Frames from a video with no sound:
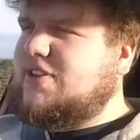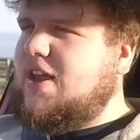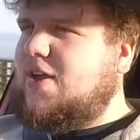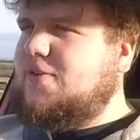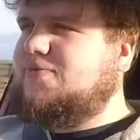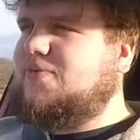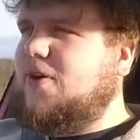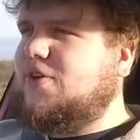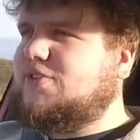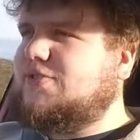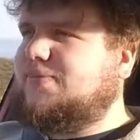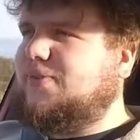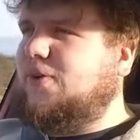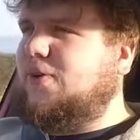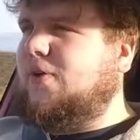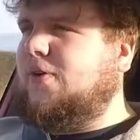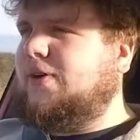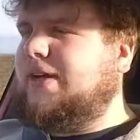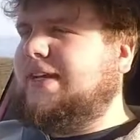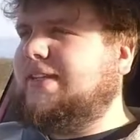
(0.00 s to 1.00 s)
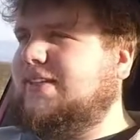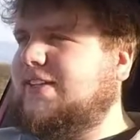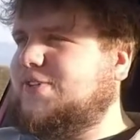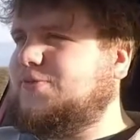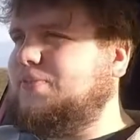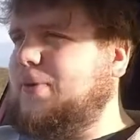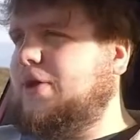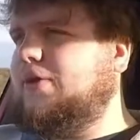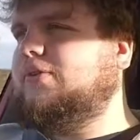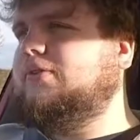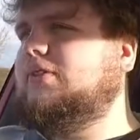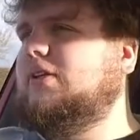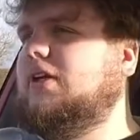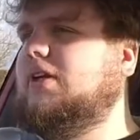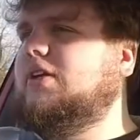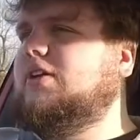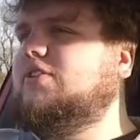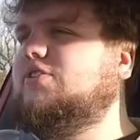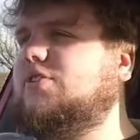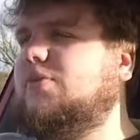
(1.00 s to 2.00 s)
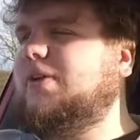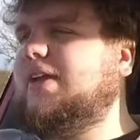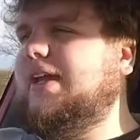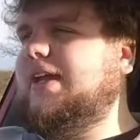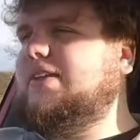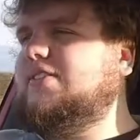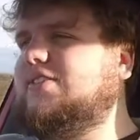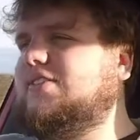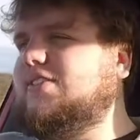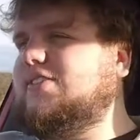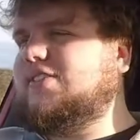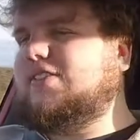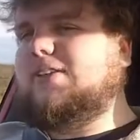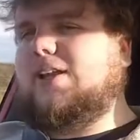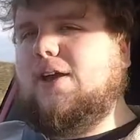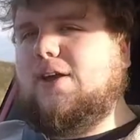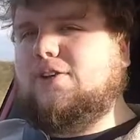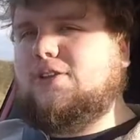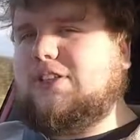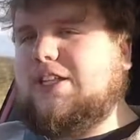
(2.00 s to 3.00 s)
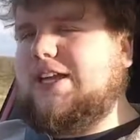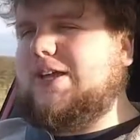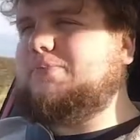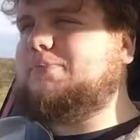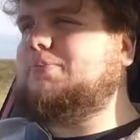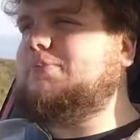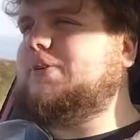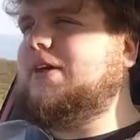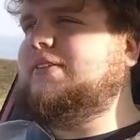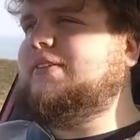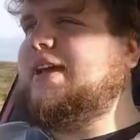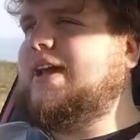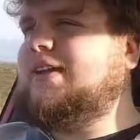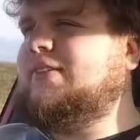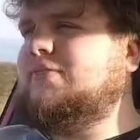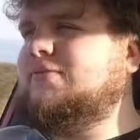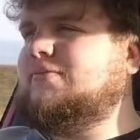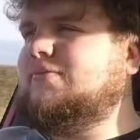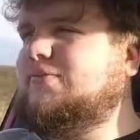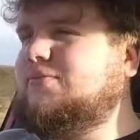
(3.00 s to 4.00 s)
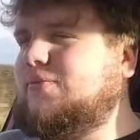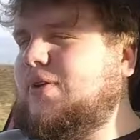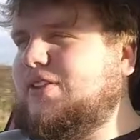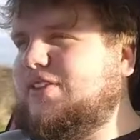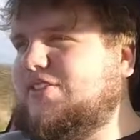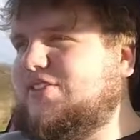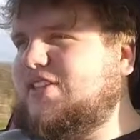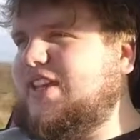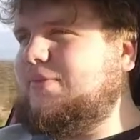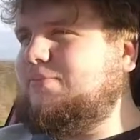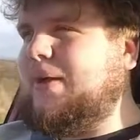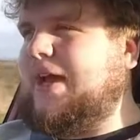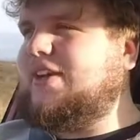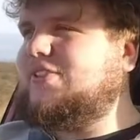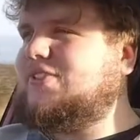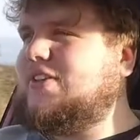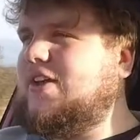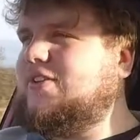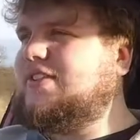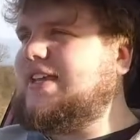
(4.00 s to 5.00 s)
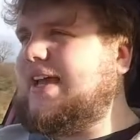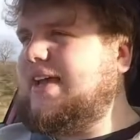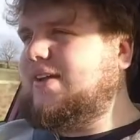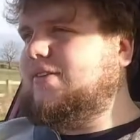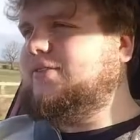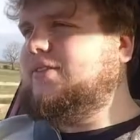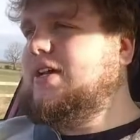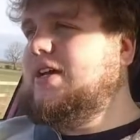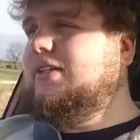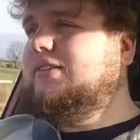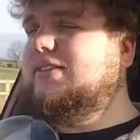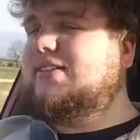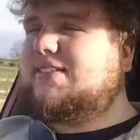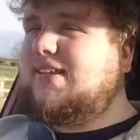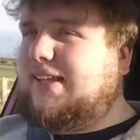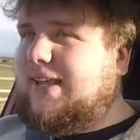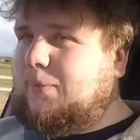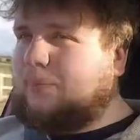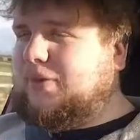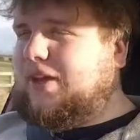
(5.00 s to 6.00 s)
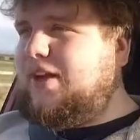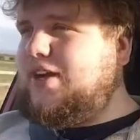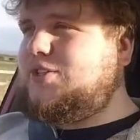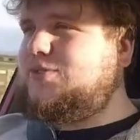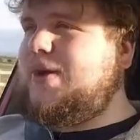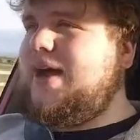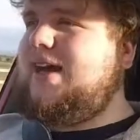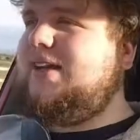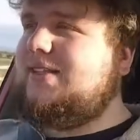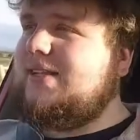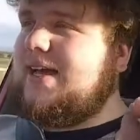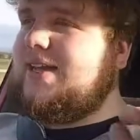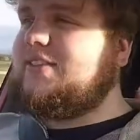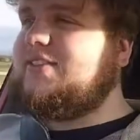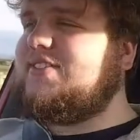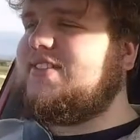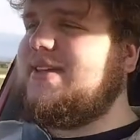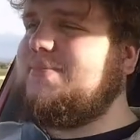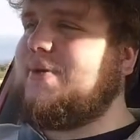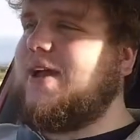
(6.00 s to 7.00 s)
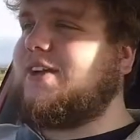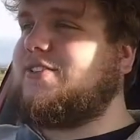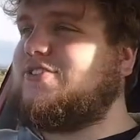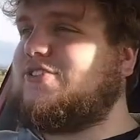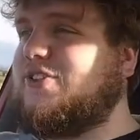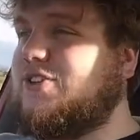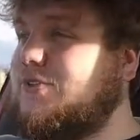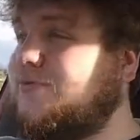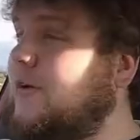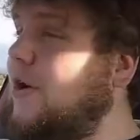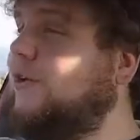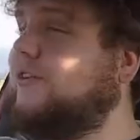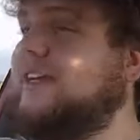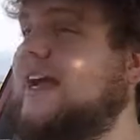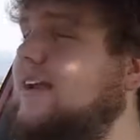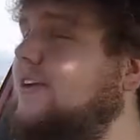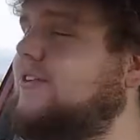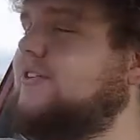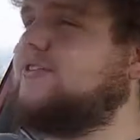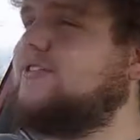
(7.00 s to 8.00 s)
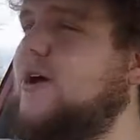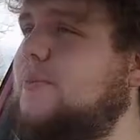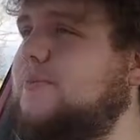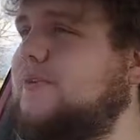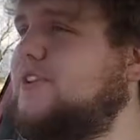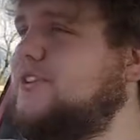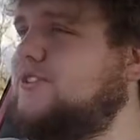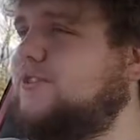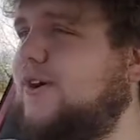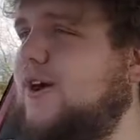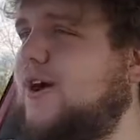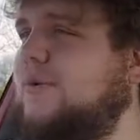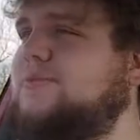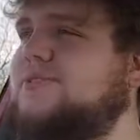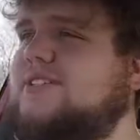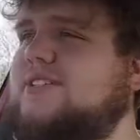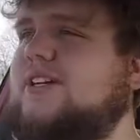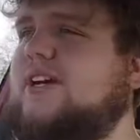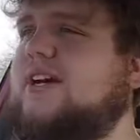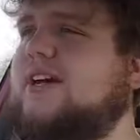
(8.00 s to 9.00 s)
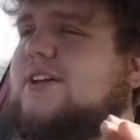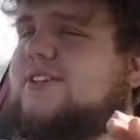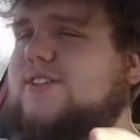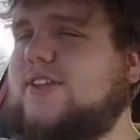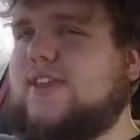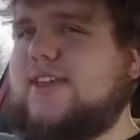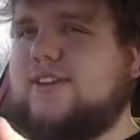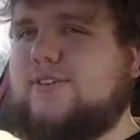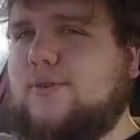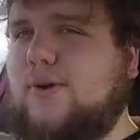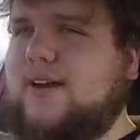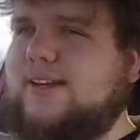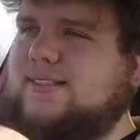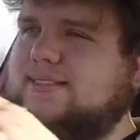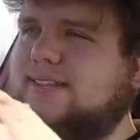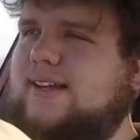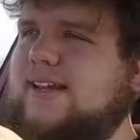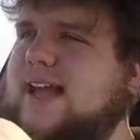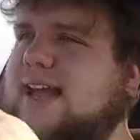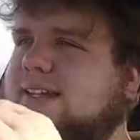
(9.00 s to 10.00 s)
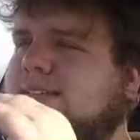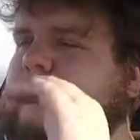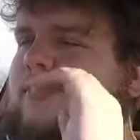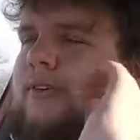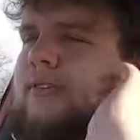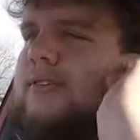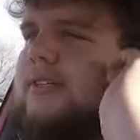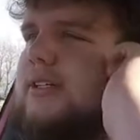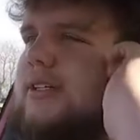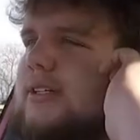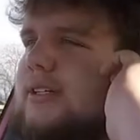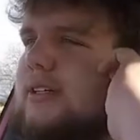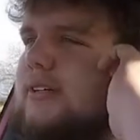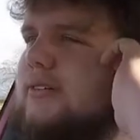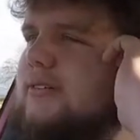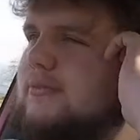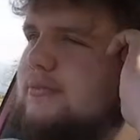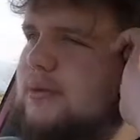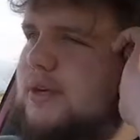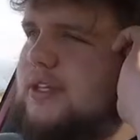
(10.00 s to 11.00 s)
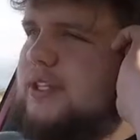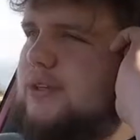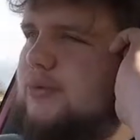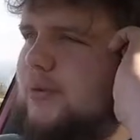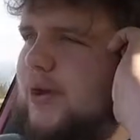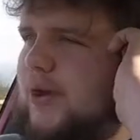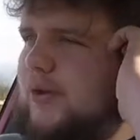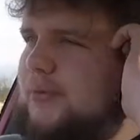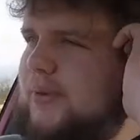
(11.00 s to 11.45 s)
no false floor in this boot. So there's a load lip, and then where the seat backs go down, there's a lip there as well, and the seat backs just fold down on top of the squabs, so they're quite diagonal. But you will